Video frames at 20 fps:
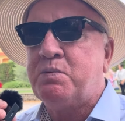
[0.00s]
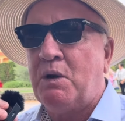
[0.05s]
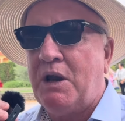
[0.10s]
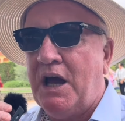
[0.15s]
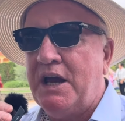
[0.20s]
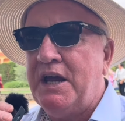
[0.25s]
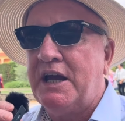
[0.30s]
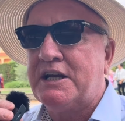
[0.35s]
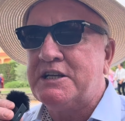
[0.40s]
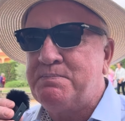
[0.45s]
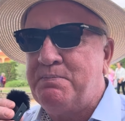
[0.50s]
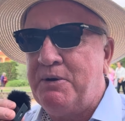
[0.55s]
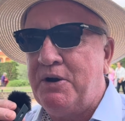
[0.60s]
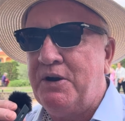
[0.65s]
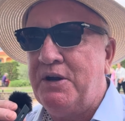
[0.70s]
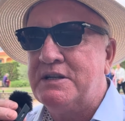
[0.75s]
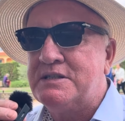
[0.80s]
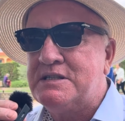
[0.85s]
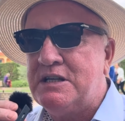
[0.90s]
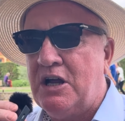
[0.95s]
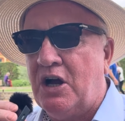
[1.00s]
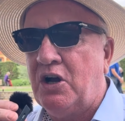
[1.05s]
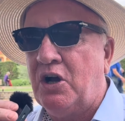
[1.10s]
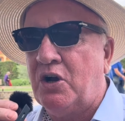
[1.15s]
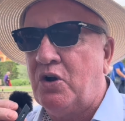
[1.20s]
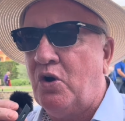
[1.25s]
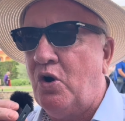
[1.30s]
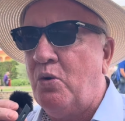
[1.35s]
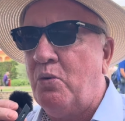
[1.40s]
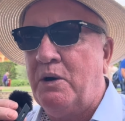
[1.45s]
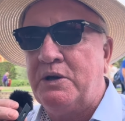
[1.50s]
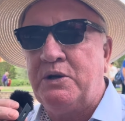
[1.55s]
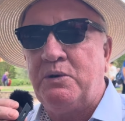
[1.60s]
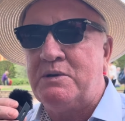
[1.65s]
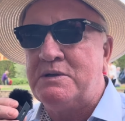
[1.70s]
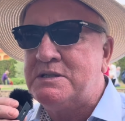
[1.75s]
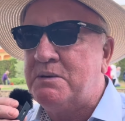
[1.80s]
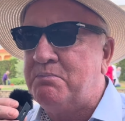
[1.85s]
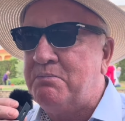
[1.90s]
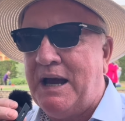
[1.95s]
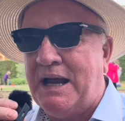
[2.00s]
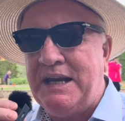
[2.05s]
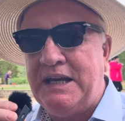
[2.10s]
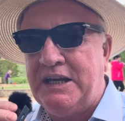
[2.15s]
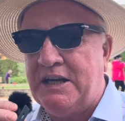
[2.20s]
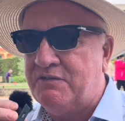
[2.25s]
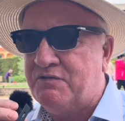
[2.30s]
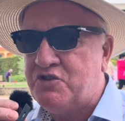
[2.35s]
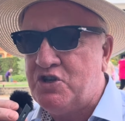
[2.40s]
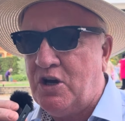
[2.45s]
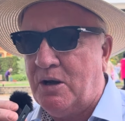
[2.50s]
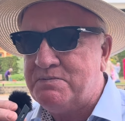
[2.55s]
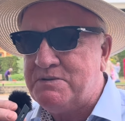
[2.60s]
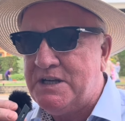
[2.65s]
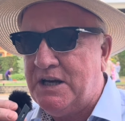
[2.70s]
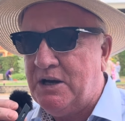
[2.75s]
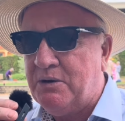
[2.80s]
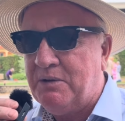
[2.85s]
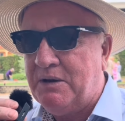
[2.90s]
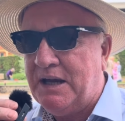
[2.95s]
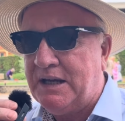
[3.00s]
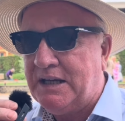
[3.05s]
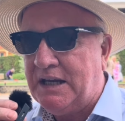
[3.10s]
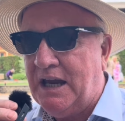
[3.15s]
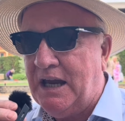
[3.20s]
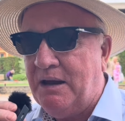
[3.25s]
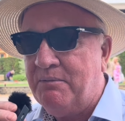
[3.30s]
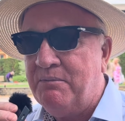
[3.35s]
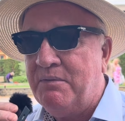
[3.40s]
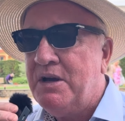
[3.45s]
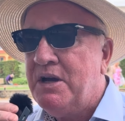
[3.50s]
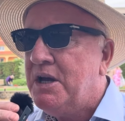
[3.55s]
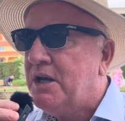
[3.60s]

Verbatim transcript: what I experienced long ago when there wasn't many gift shops here when I came,